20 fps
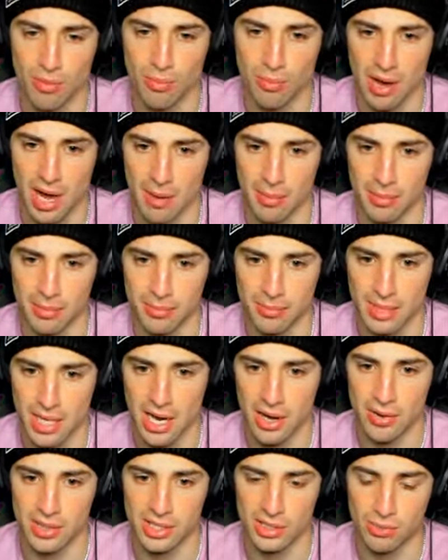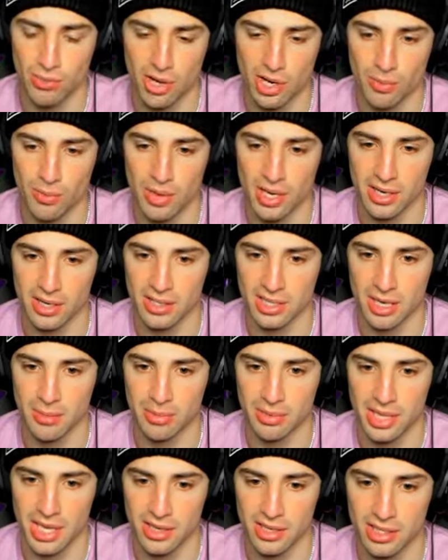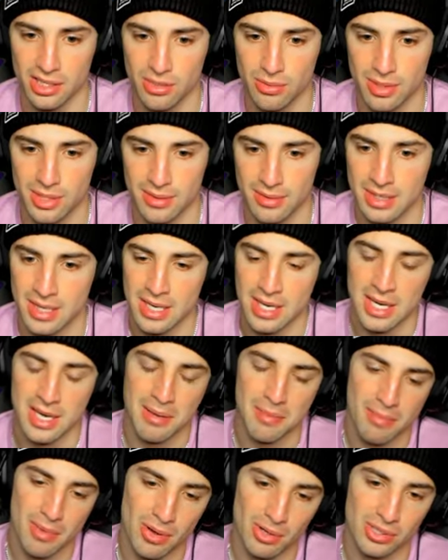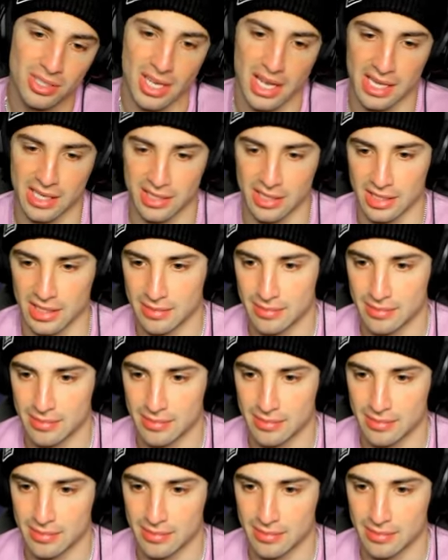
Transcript: problem. Now, is Walking Wake going to double down into it? Most likely.